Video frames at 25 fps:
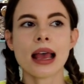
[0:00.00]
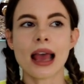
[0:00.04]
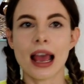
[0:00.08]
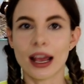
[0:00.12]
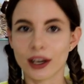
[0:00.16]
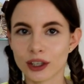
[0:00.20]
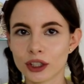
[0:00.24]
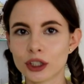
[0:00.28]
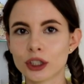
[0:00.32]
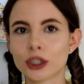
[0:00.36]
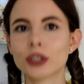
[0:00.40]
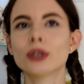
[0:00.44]

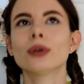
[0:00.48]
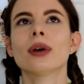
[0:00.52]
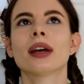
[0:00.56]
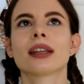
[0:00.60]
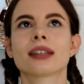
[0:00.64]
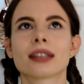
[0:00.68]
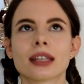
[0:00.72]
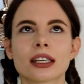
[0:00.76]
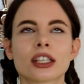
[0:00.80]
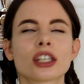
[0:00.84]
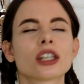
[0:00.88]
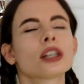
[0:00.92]
a new
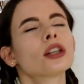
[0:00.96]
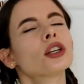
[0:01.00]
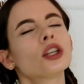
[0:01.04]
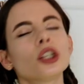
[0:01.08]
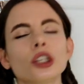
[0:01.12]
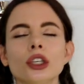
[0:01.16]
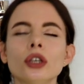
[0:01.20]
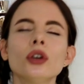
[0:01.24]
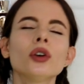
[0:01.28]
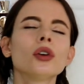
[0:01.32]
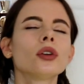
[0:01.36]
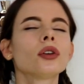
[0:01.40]
addition,
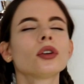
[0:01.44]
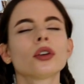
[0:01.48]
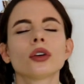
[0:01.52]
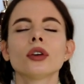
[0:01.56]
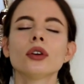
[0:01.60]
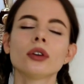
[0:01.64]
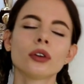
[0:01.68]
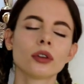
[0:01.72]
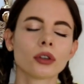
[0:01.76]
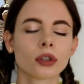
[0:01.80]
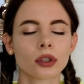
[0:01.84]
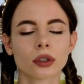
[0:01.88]
new,
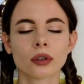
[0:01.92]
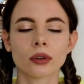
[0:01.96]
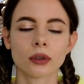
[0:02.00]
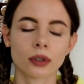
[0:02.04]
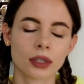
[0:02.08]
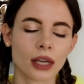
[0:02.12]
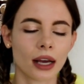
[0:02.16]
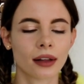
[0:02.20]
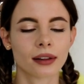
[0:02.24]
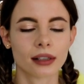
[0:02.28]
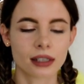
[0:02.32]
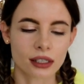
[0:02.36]

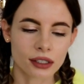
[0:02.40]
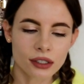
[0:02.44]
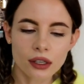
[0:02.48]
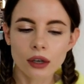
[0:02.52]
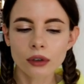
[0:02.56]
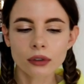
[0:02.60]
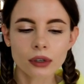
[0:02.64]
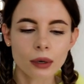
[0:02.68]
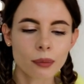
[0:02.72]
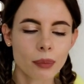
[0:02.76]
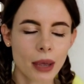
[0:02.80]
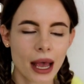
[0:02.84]
yeah,
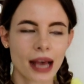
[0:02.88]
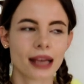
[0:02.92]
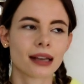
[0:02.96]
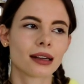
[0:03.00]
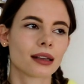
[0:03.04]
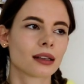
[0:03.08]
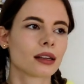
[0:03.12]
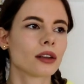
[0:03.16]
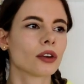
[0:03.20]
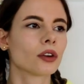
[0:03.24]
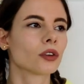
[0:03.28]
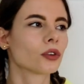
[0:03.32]
so
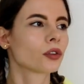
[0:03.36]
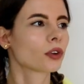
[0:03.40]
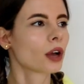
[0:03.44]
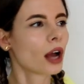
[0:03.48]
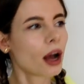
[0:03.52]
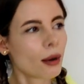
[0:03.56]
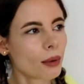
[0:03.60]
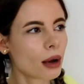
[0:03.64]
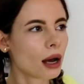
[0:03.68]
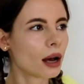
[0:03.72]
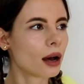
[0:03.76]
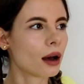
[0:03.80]
repetitive,
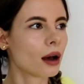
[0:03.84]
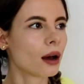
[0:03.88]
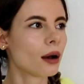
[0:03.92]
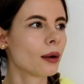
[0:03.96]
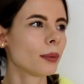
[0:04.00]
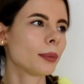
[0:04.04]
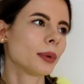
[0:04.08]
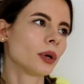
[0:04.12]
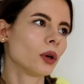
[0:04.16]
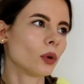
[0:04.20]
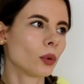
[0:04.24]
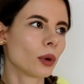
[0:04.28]
come
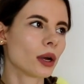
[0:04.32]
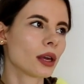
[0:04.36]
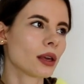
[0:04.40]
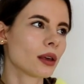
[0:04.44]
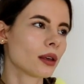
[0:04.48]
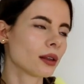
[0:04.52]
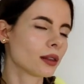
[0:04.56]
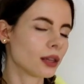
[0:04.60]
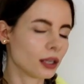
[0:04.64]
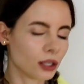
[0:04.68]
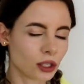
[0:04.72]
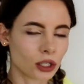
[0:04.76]
up
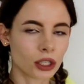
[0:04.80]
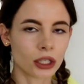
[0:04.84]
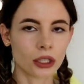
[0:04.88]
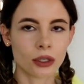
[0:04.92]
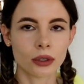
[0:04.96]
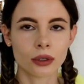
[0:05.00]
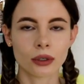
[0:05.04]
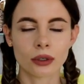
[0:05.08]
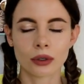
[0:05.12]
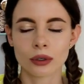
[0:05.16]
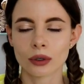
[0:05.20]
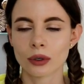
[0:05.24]
with
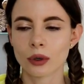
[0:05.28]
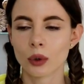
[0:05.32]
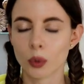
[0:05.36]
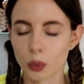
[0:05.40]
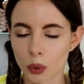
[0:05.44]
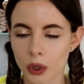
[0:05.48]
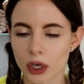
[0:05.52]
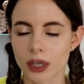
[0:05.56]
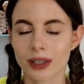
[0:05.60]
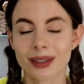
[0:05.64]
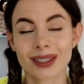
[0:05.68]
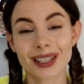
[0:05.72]
new
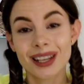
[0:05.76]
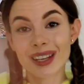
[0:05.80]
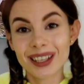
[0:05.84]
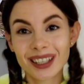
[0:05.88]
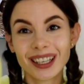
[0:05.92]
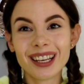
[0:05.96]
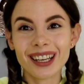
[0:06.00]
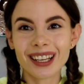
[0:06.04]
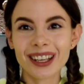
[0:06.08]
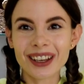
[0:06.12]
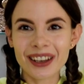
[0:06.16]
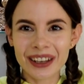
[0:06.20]
words.
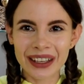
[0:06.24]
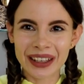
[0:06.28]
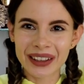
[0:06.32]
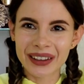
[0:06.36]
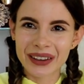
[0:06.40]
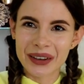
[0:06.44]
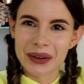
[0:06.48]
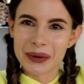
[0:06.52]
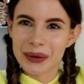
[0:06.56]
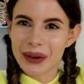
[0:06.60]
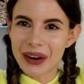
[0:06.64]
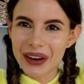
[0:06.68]

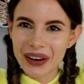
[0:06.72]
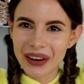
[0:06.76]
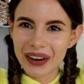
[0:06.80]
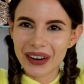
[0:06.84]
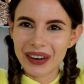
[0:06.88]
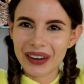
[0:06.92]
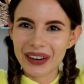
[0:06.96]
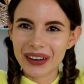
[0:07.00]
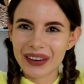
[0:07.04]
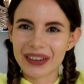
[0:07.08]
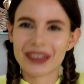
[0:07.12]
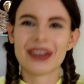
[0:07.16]
New,
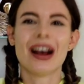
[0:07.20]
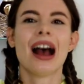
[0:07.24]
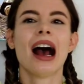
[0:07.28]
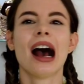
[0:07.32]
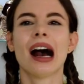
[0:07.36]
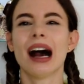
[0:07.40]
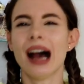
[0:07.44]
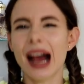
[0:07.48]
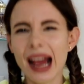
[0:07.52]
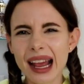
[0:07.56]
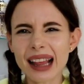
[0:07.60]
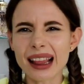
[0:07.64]
woohoo!
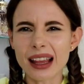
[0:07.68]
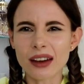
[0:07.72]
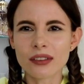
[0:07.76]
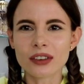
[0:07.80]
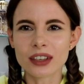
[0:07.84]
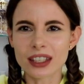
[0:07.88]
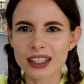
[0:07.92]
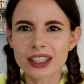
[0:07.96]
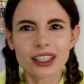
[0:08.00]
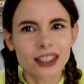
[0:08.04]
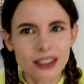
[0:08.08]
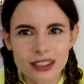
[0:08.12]
I
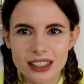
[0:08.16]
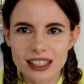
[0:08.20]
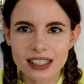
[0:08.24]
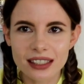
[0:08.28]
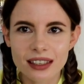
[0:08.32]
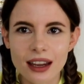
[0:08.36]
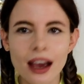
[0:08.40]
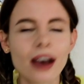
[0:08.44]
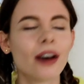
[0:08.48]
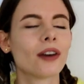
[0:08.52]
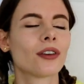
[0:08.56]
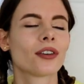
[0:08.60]
love new
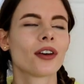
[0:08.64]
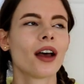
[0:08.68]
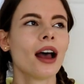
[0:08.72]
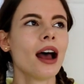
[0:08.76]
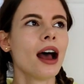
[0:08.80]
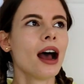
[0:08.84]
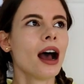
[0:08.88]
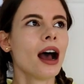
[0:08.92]
stuff.